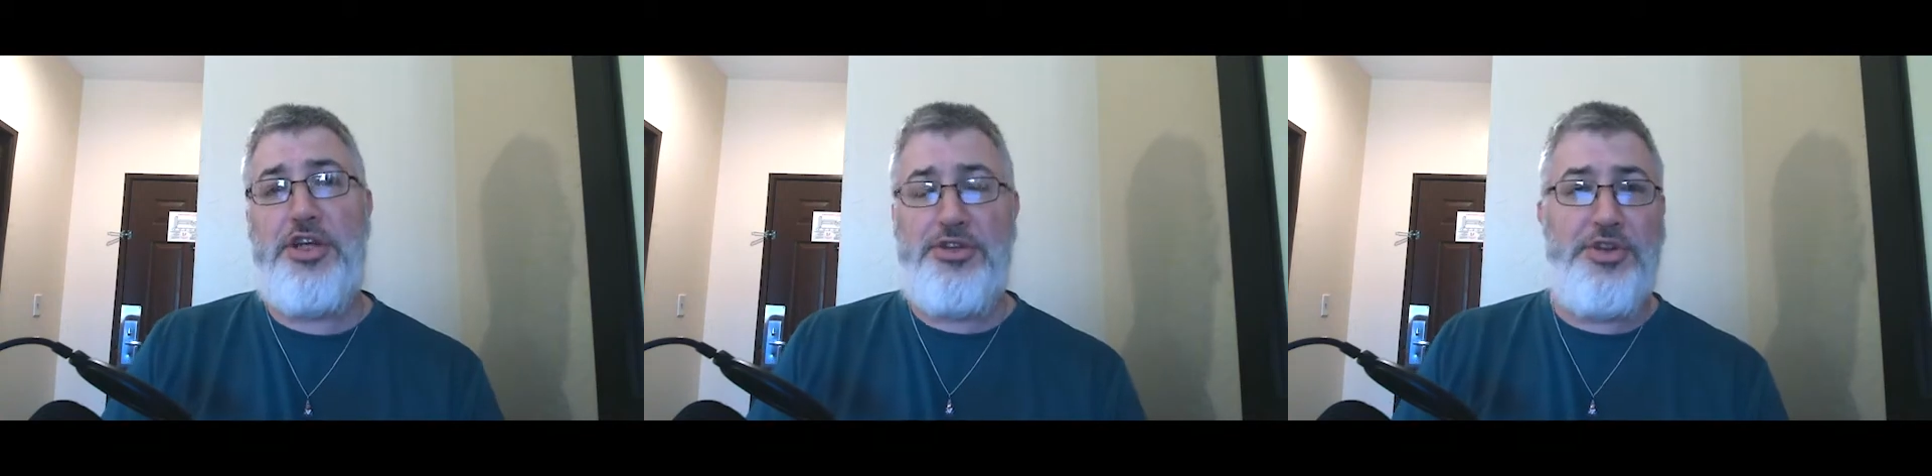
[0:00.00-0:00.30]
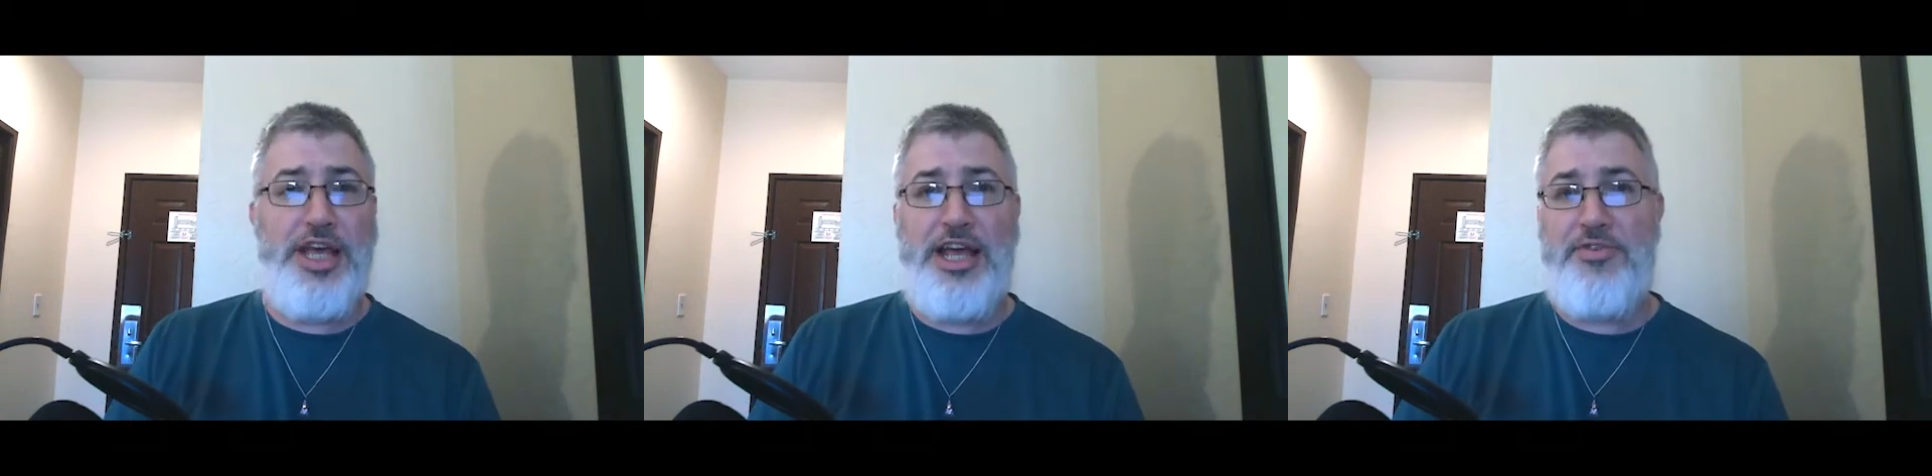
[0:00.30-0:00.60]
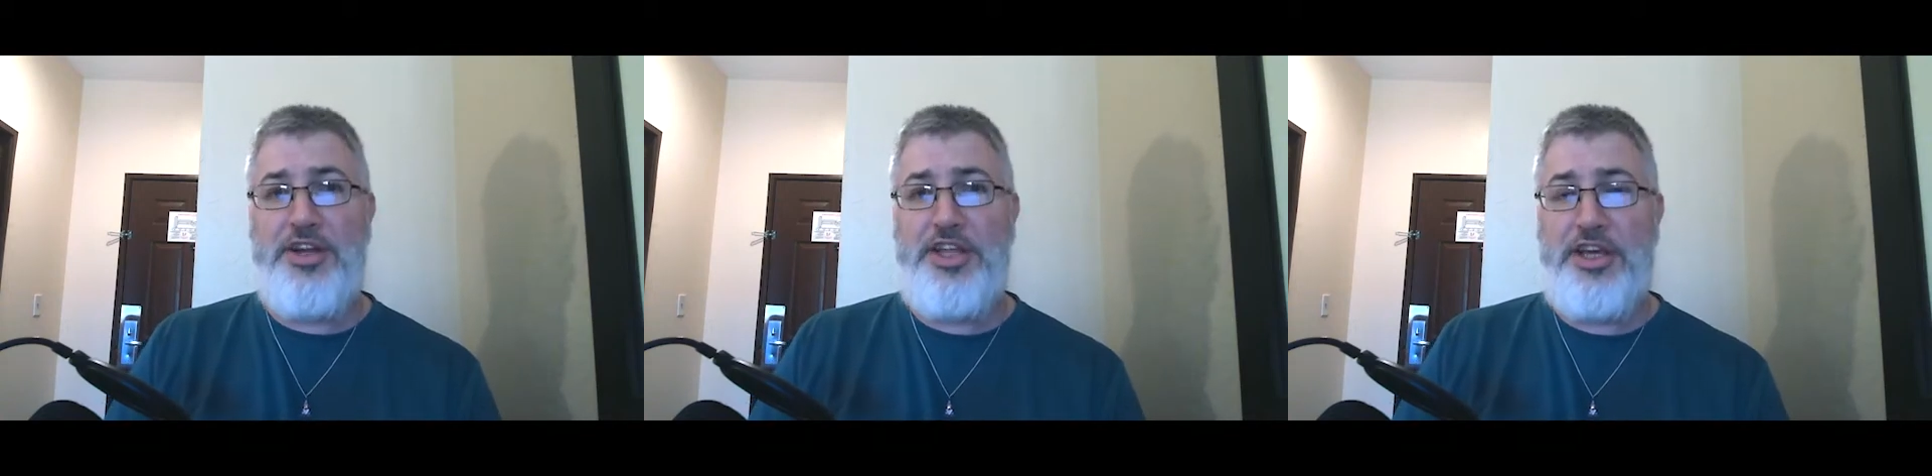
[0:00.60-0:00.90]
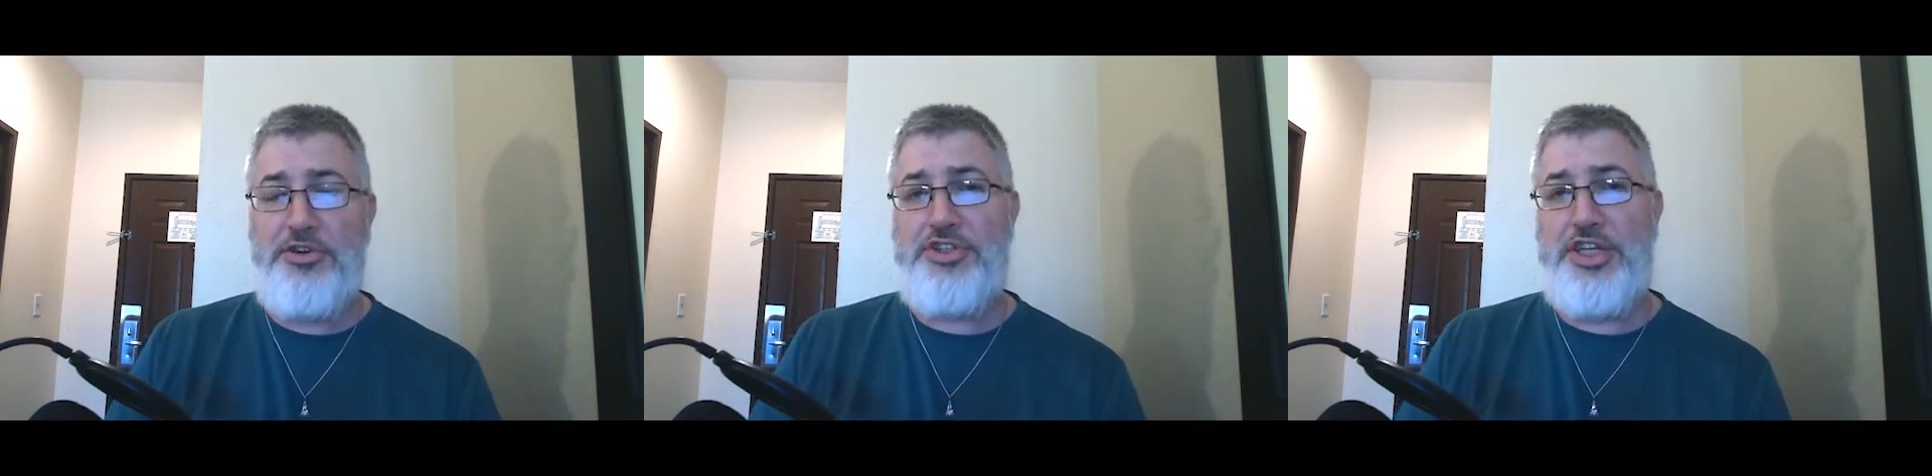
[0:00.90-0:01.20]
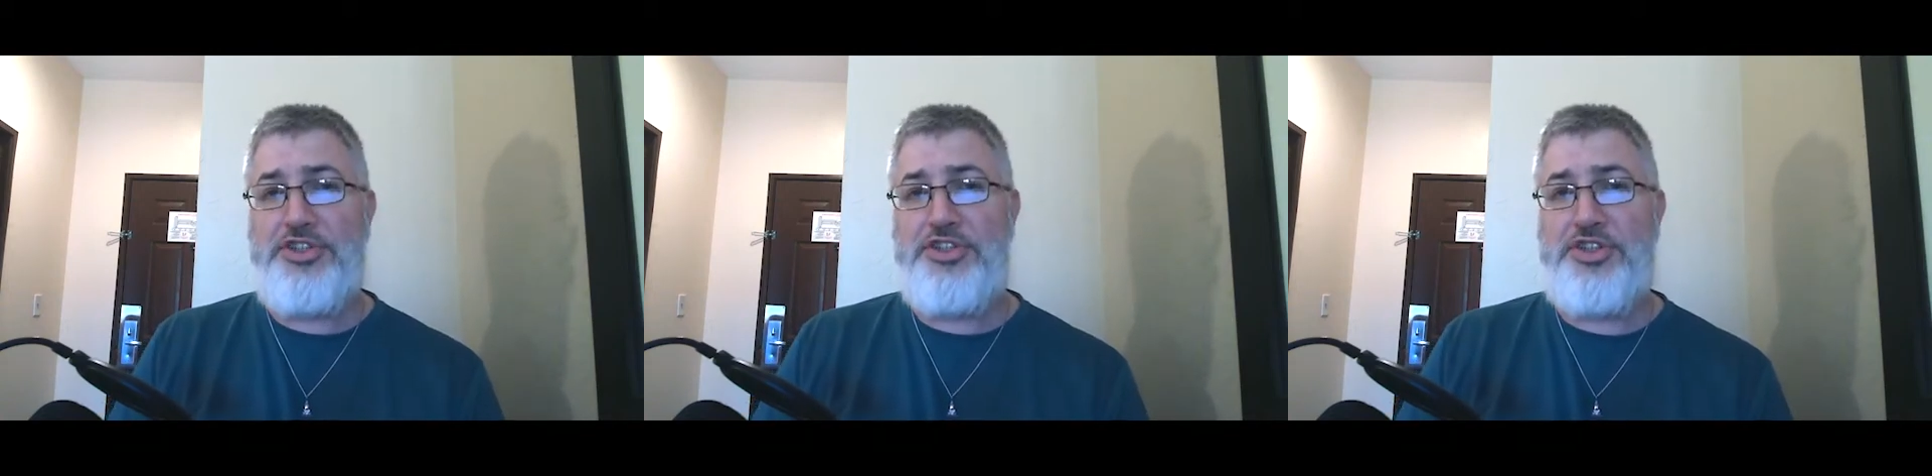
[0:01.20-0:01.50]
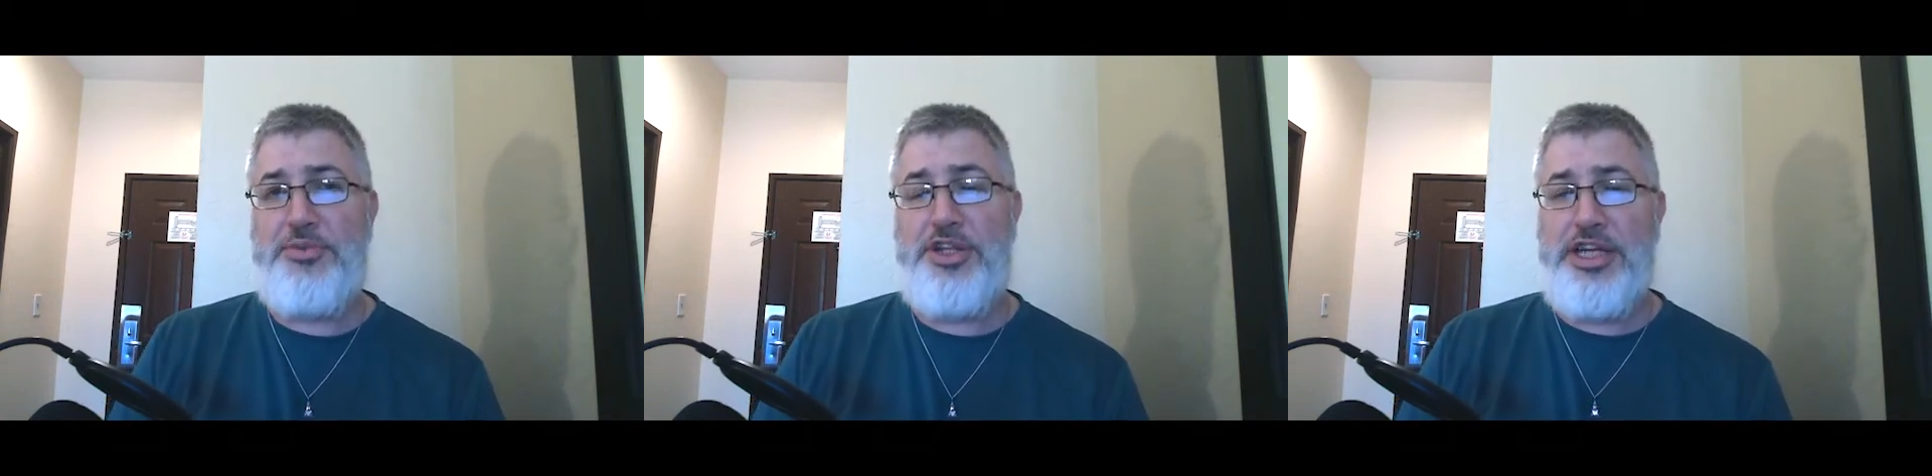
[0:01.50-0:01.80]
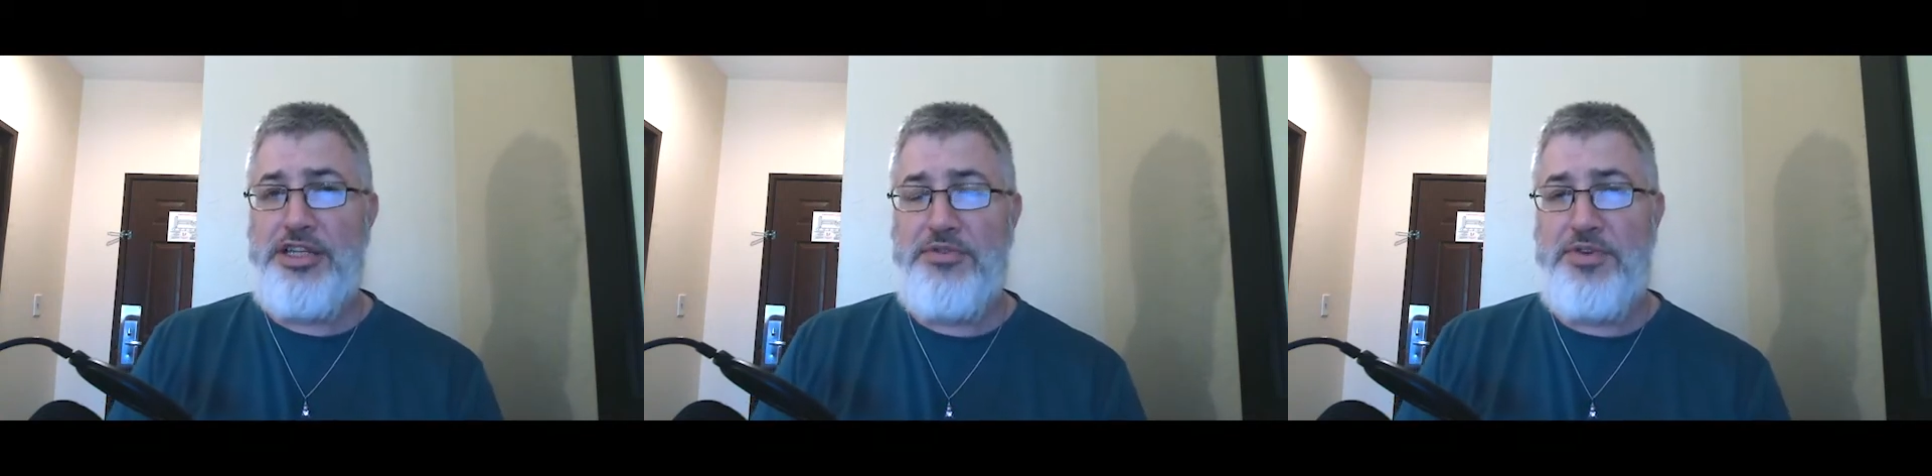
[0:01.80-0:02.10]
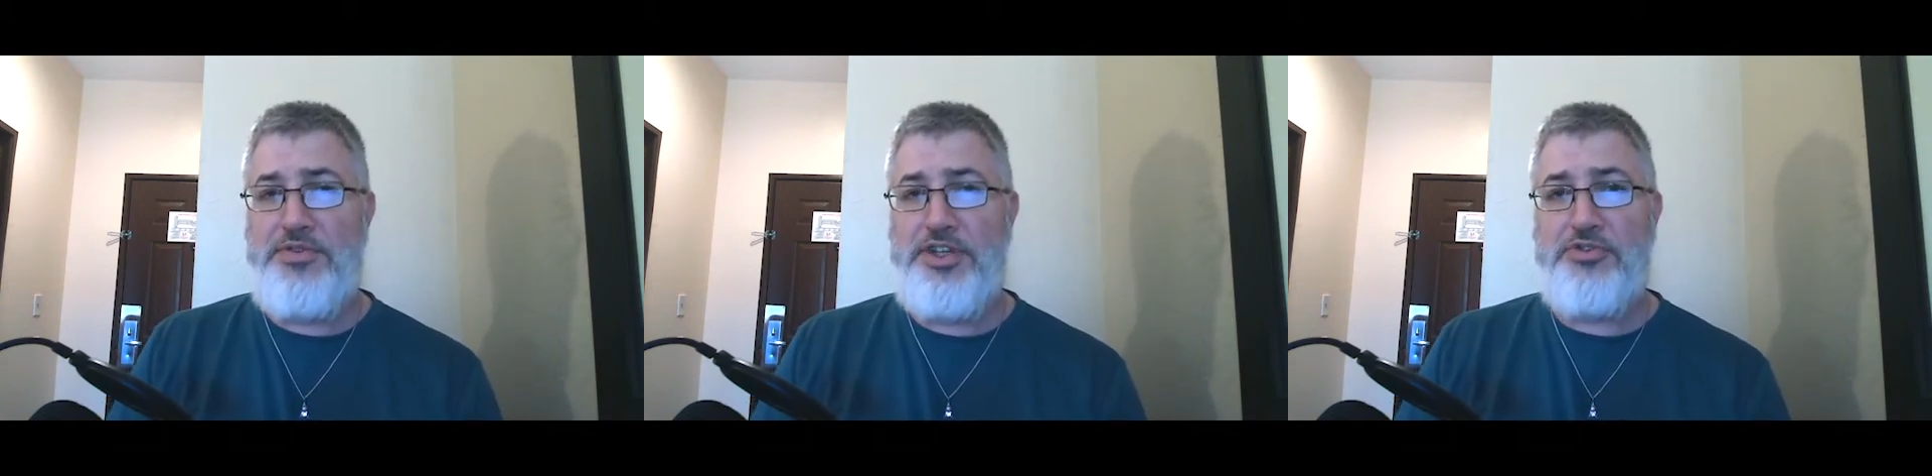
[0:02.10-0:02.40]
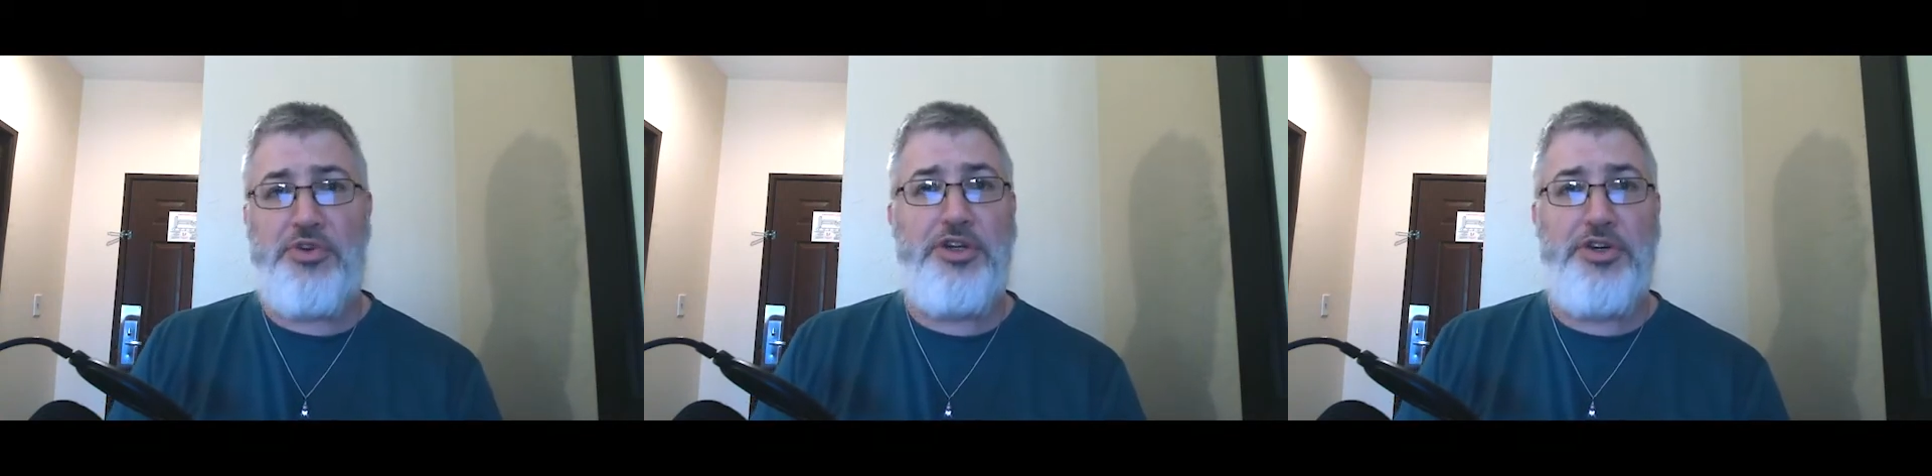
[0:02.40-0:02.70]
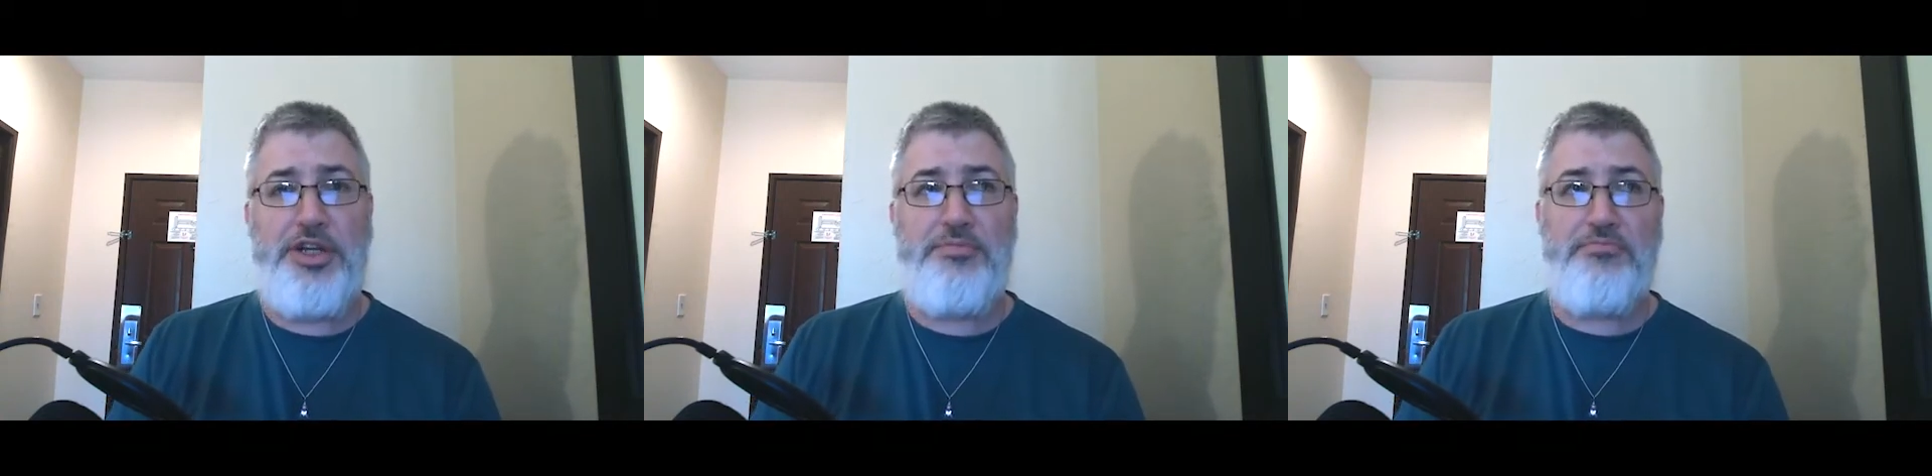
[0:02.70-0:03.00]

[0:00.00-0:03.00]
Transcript: until the advent of the interstate system in the 1950s rendered it,